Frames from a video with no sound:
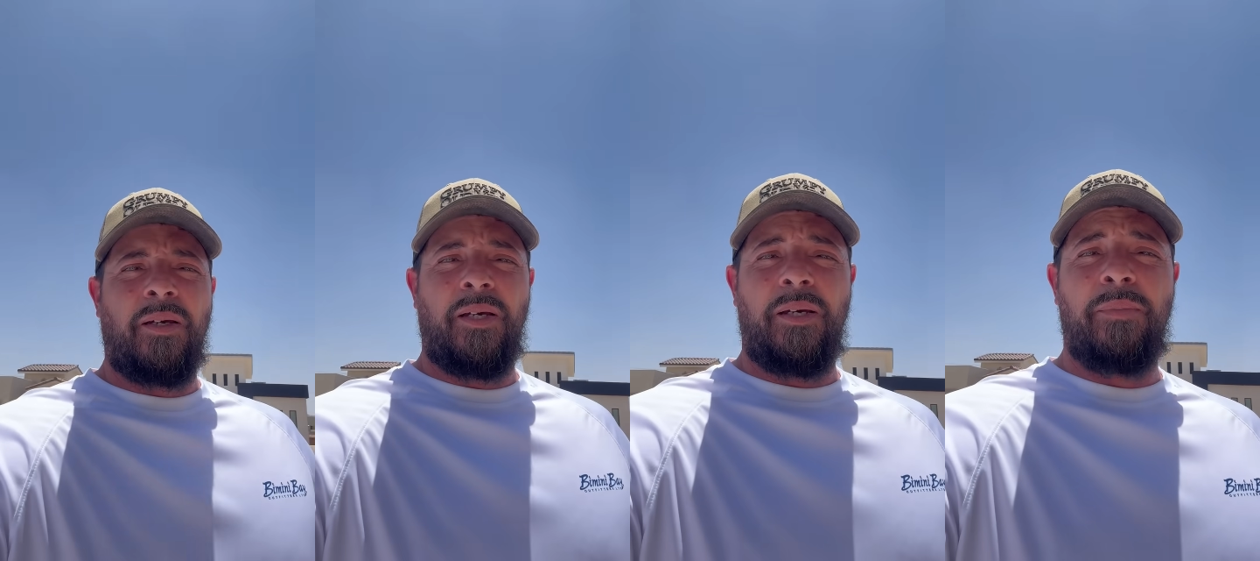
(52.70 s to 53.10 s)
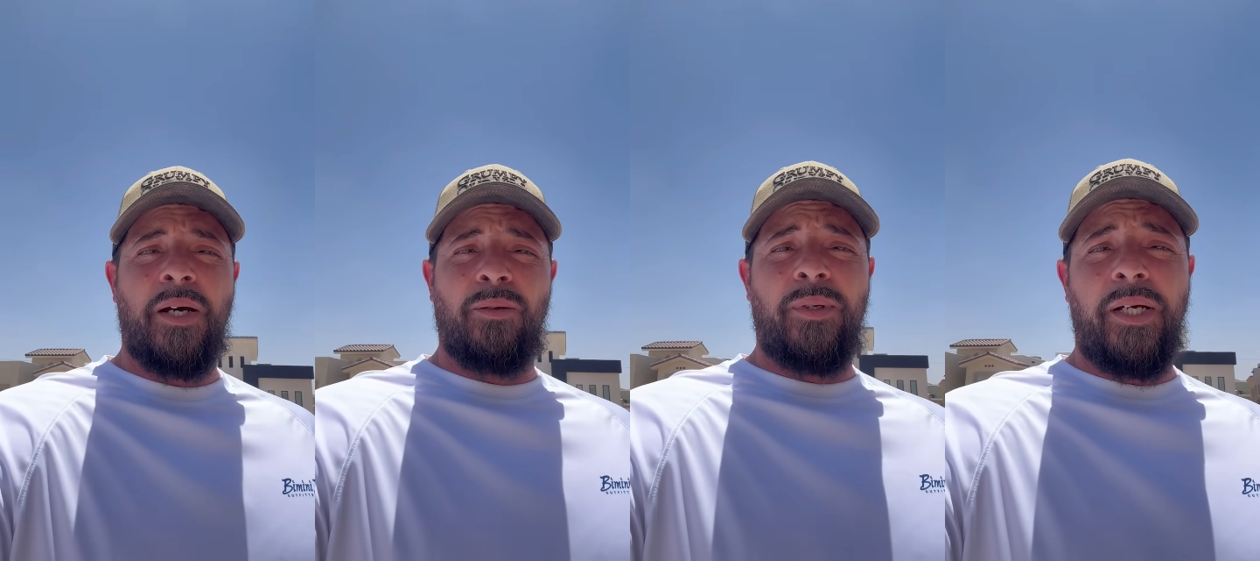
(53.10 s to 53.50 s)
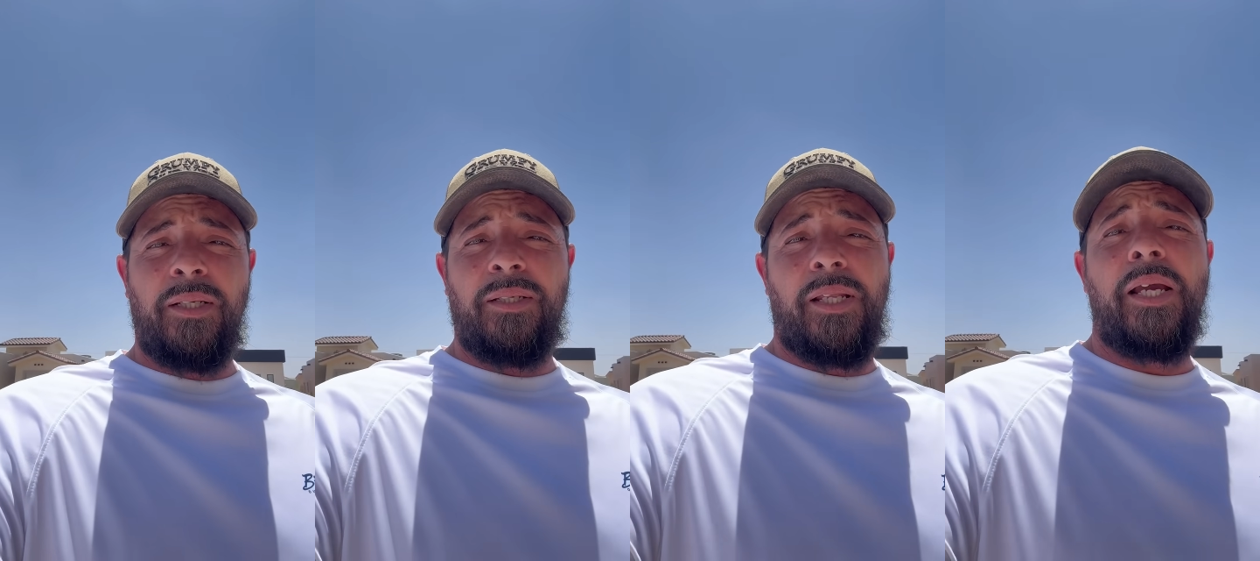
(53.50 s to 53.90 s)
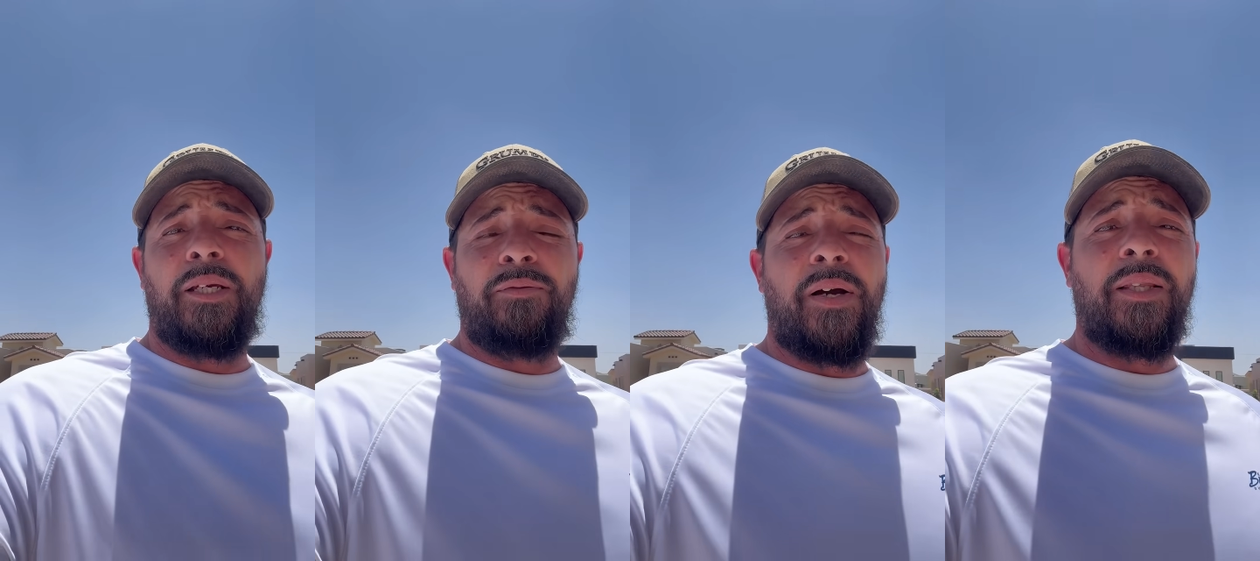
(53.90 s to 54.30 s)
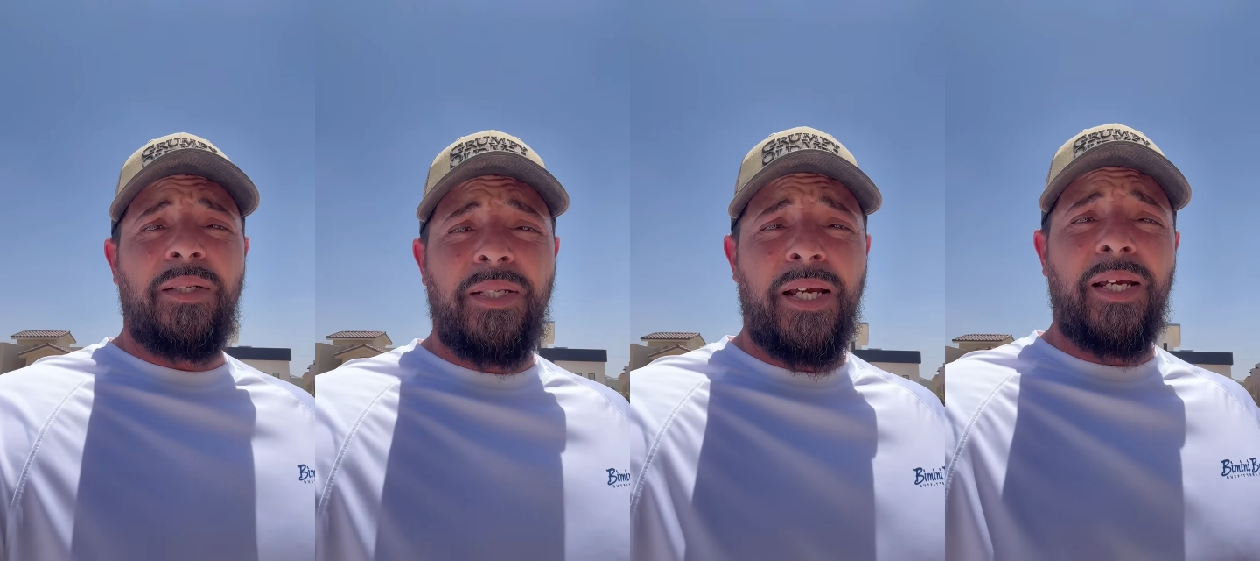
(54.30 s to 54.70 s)
And by the way, today is
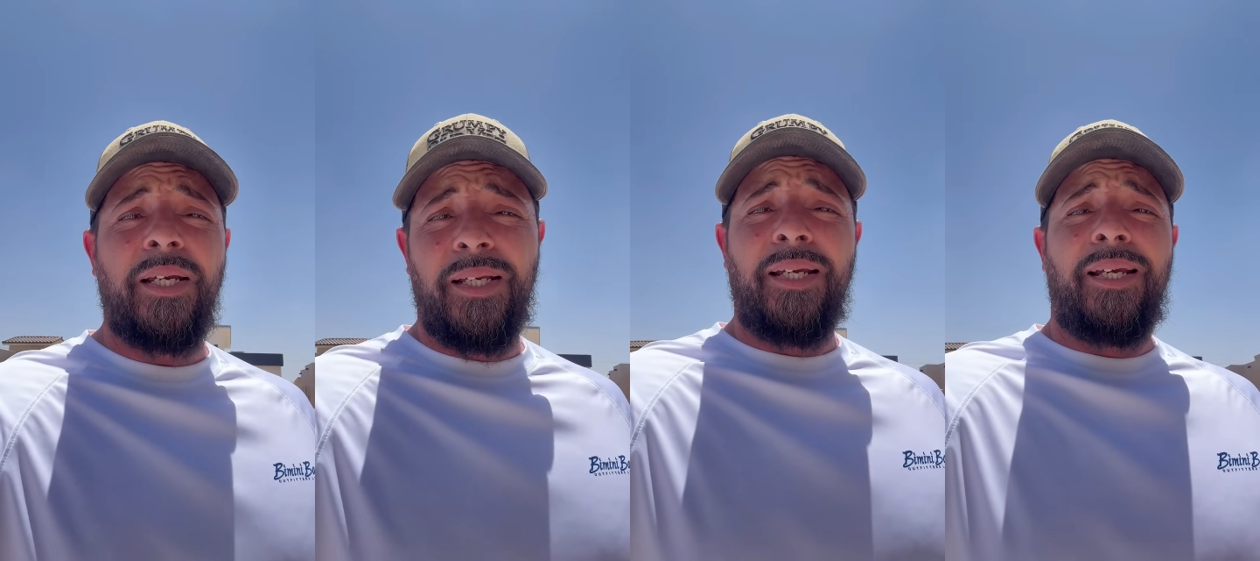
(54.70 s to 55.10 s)
Father's Day.